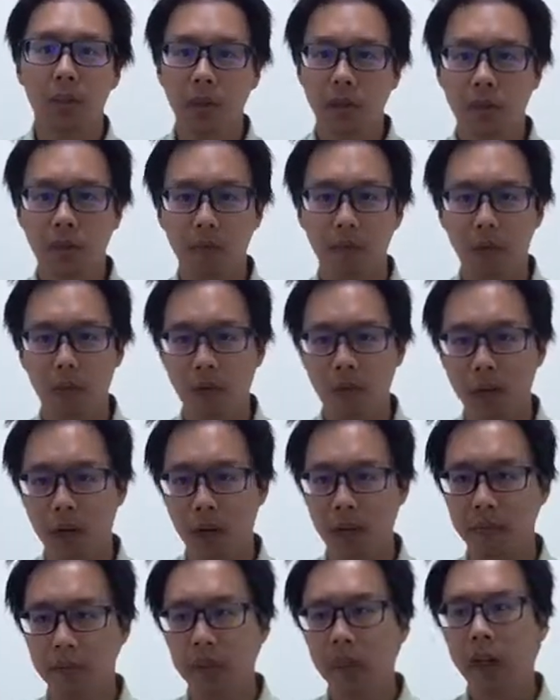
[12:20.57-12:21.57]
If you
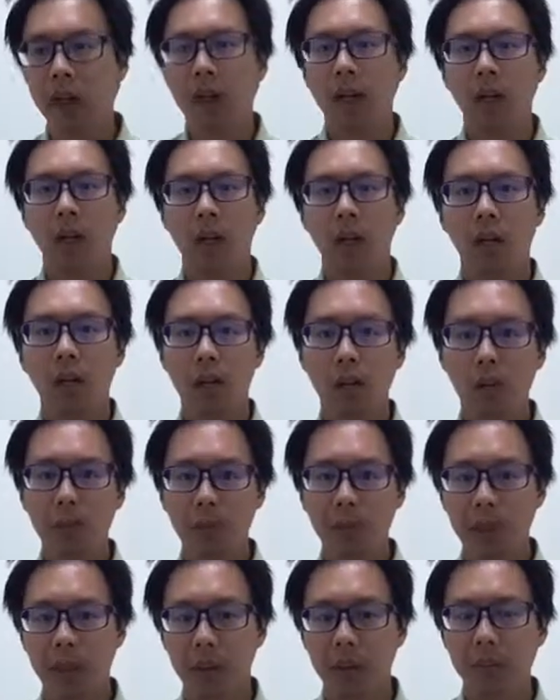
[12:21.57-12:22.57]
have a cold
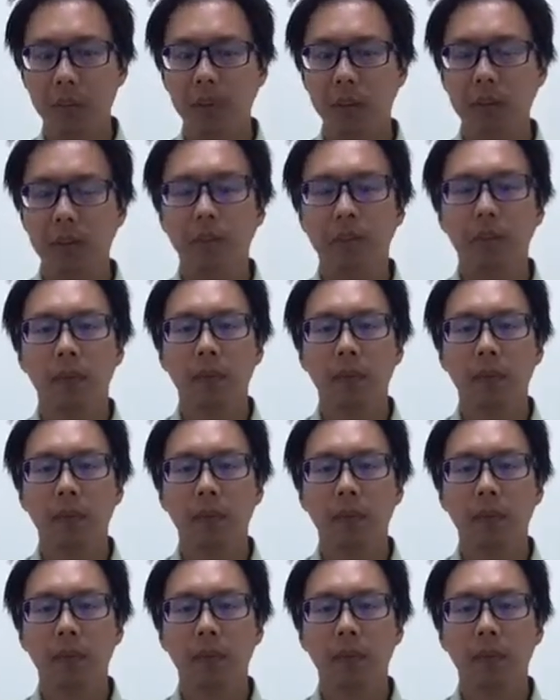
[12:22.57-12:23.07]
problem